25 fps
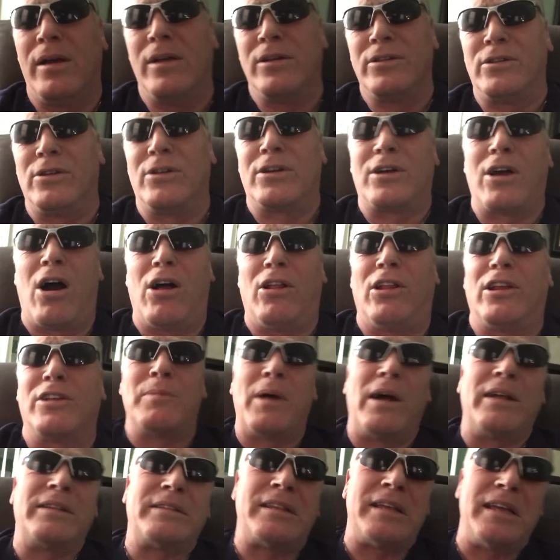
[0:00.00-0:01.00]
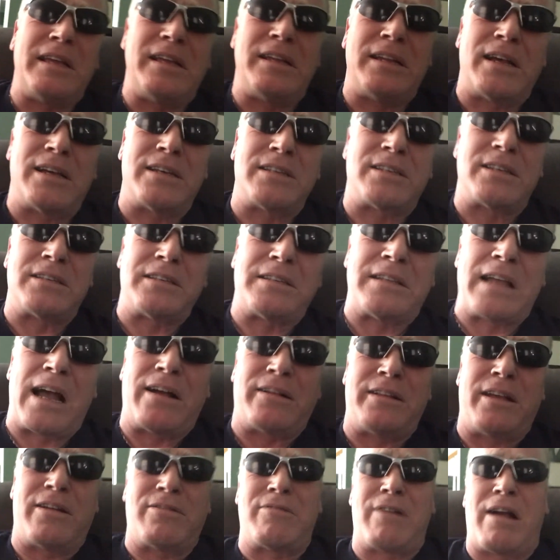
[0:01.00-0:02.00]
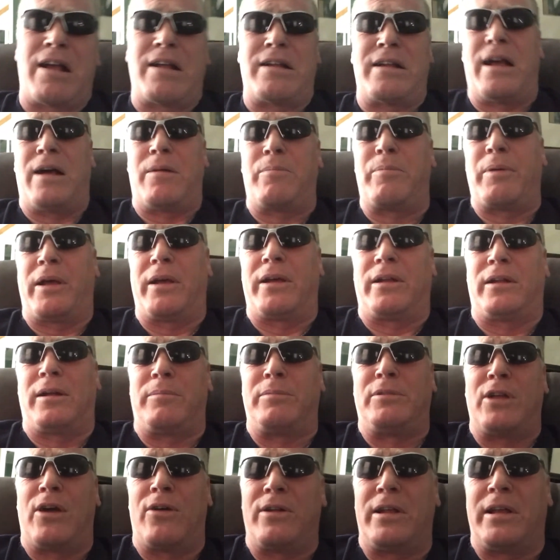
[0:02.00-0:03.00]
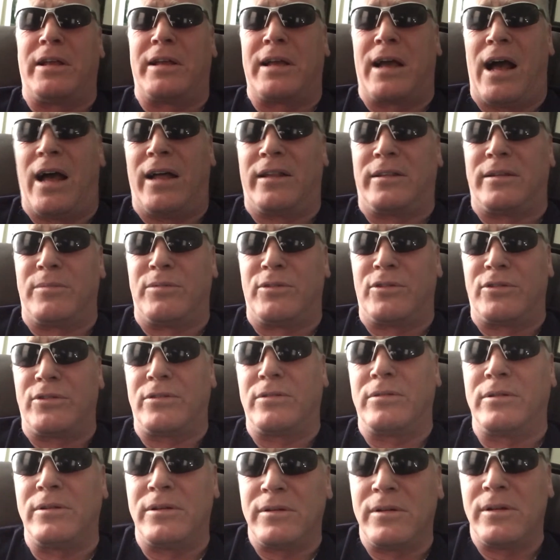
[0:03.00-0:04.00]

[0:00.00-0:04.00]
So Carlos Martinez is down there right now picking up dirty condoms.